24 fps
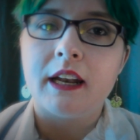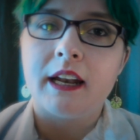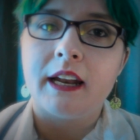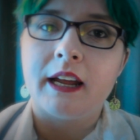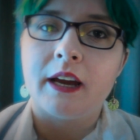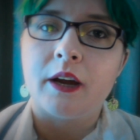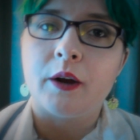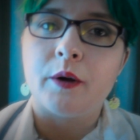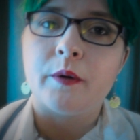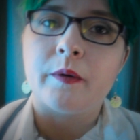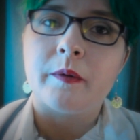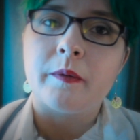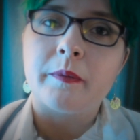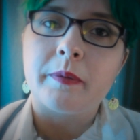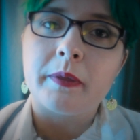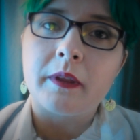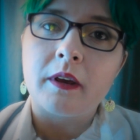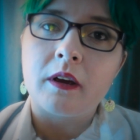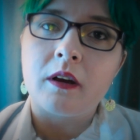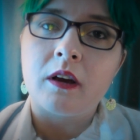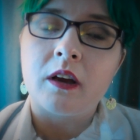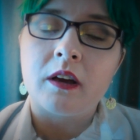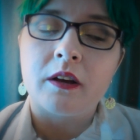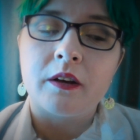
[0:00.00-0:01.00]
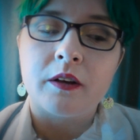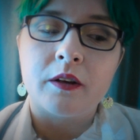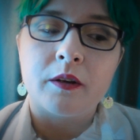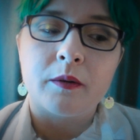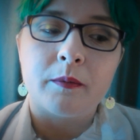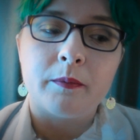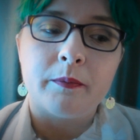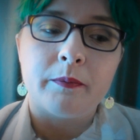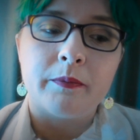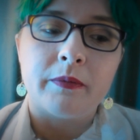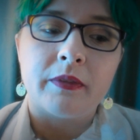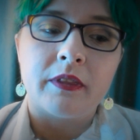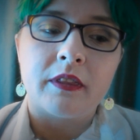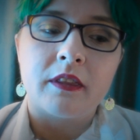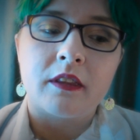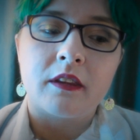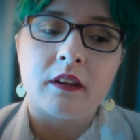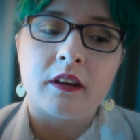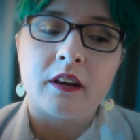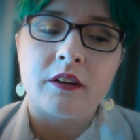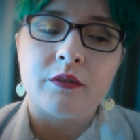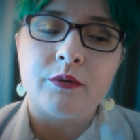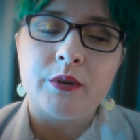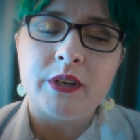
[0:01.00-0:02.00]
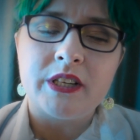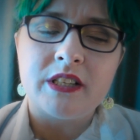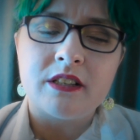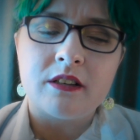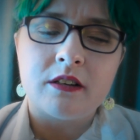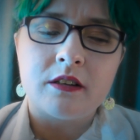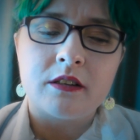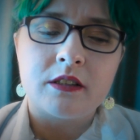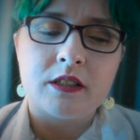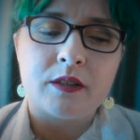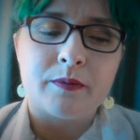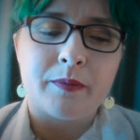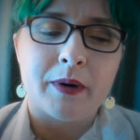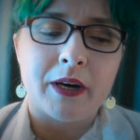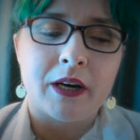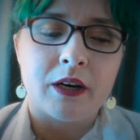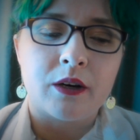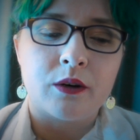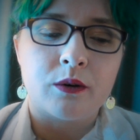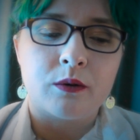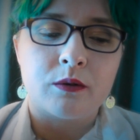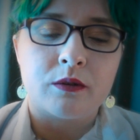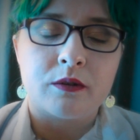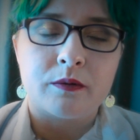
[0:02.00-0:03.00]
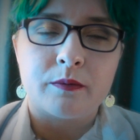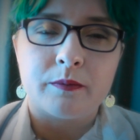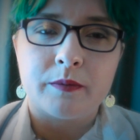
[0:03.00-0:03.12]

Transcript: okay. Now, um, have we talked about